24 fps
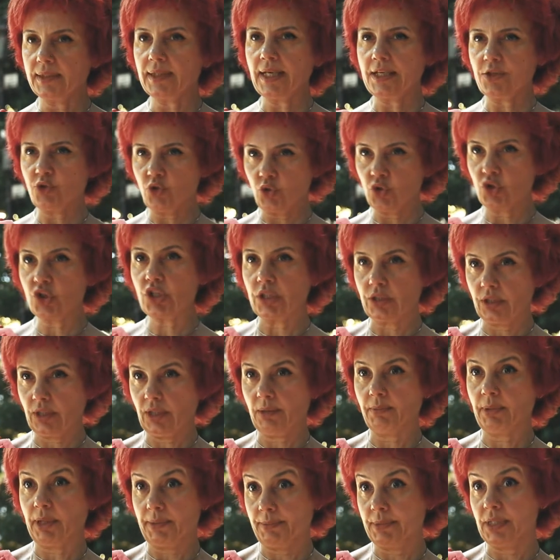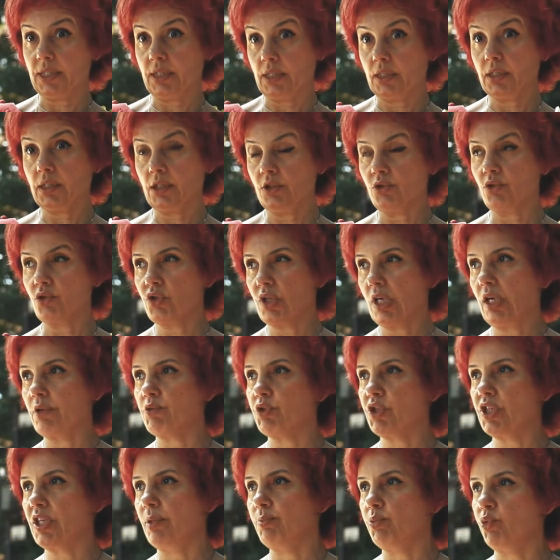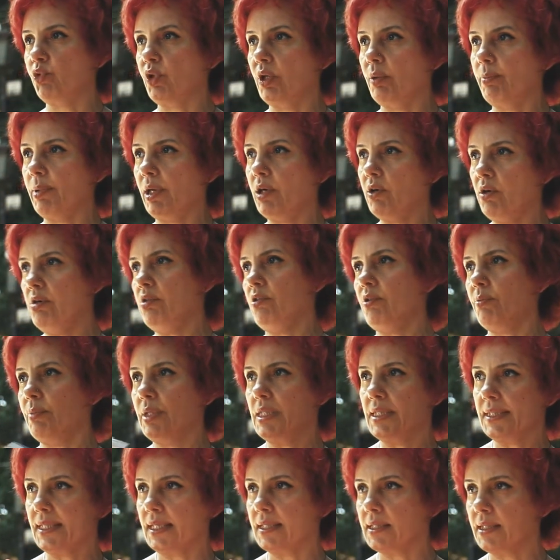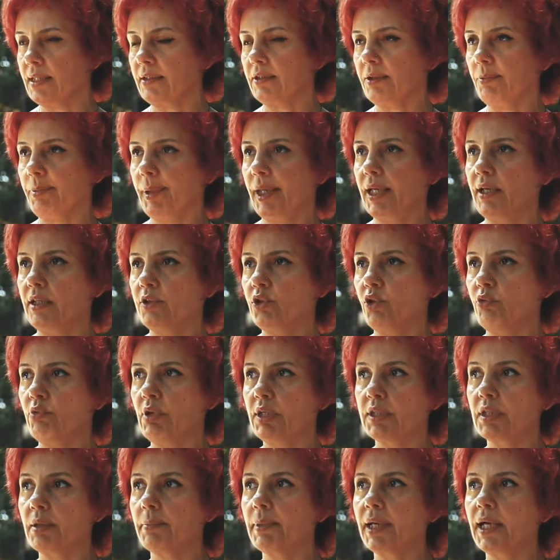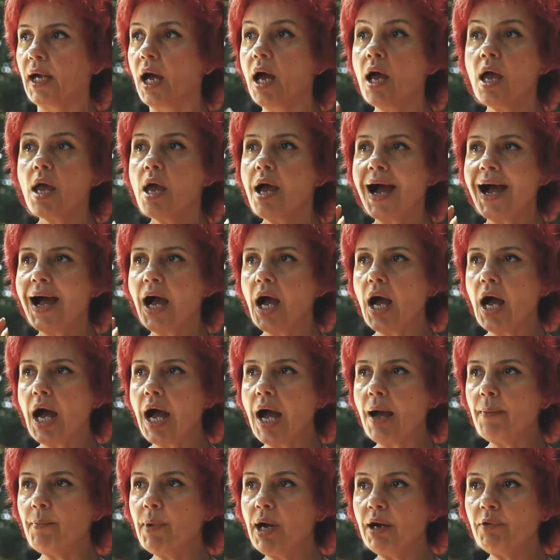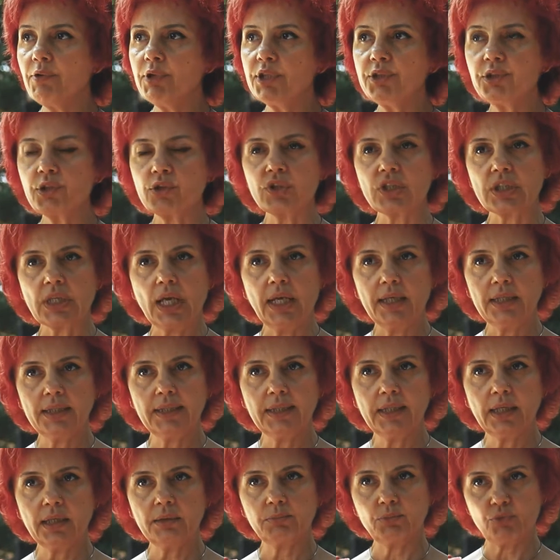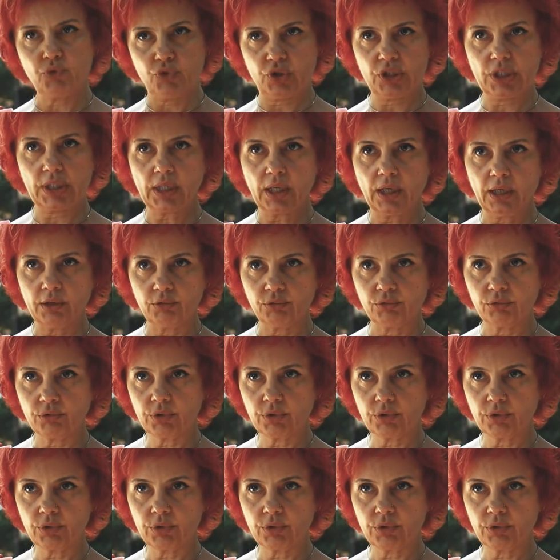films are associated with colics, mosaics. They are very colorful and at the same time musical.